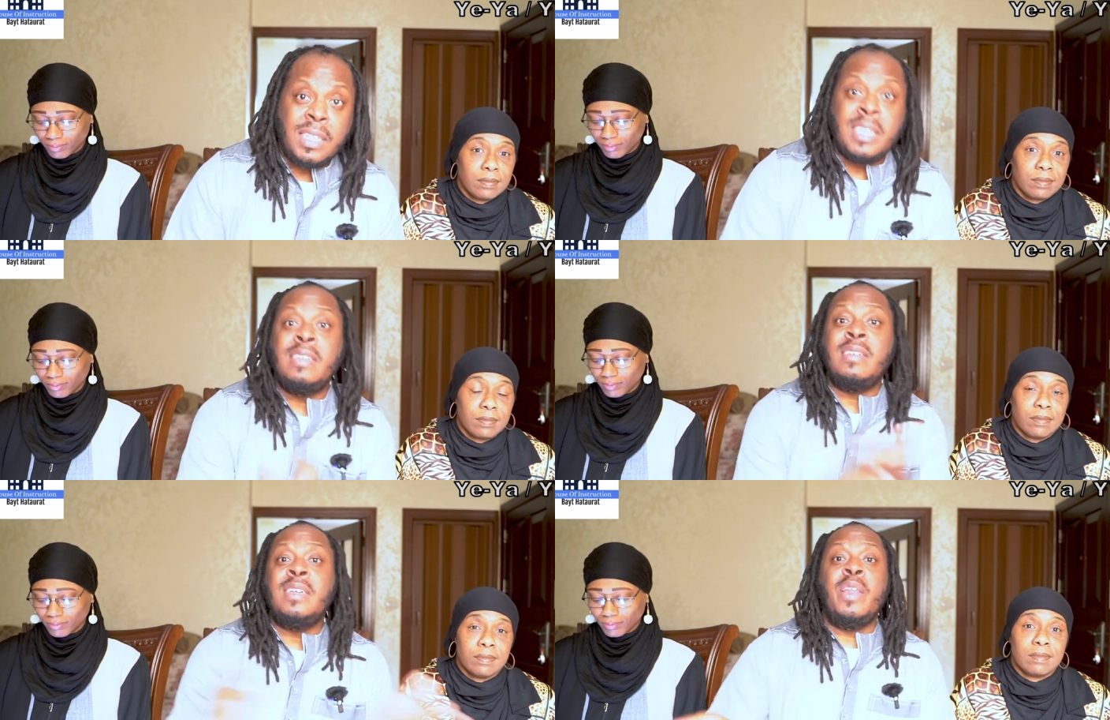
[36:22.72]

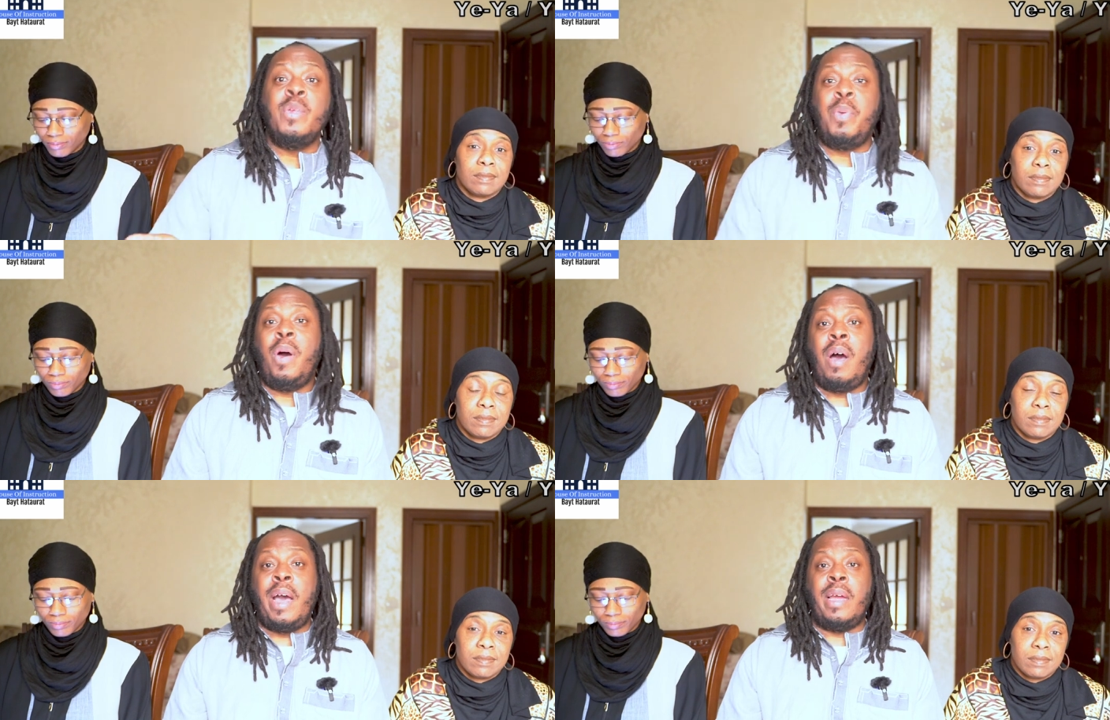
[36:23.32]
Speaker 1: there's another
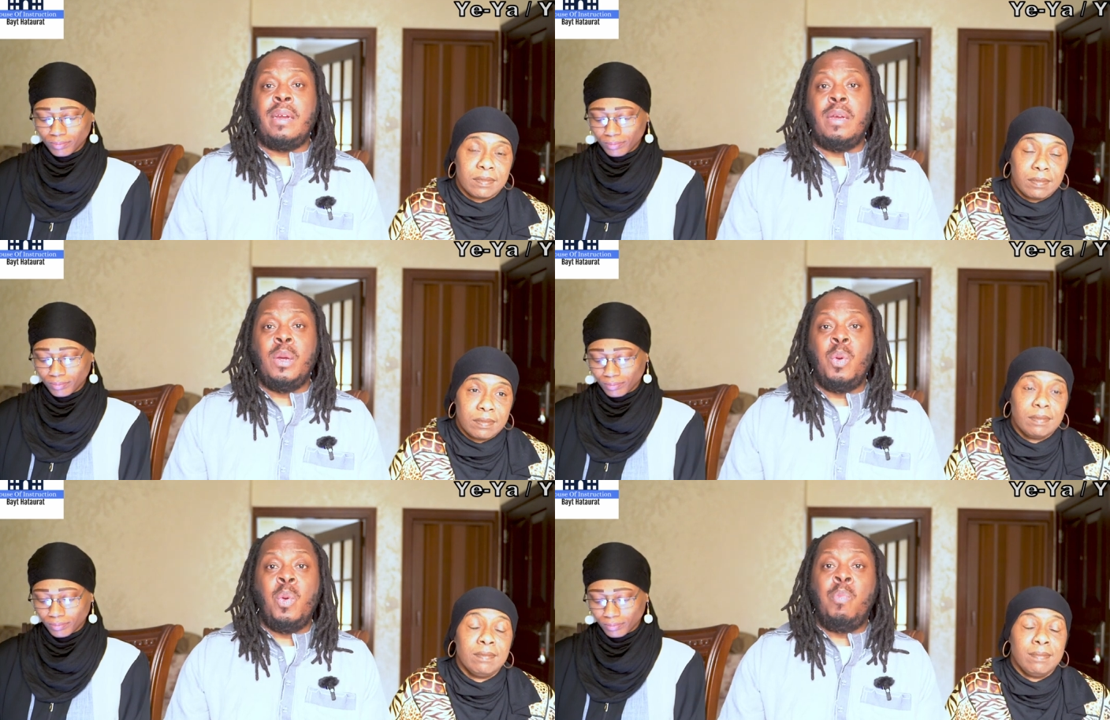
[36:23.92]
part.
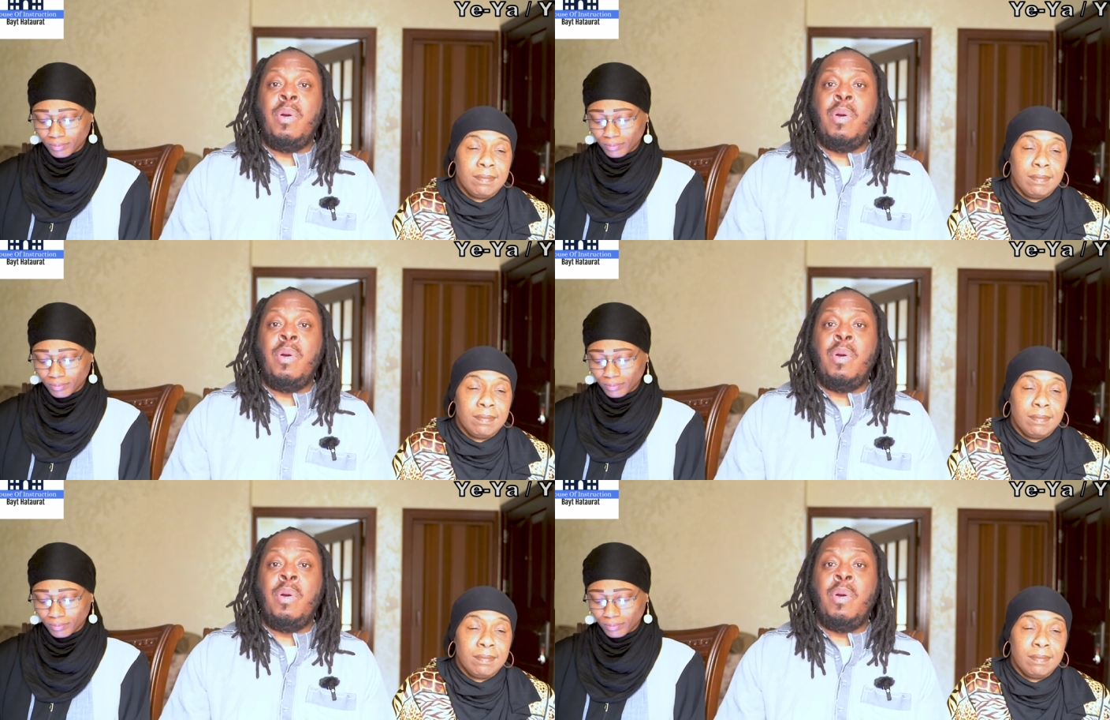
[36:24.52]
Mm.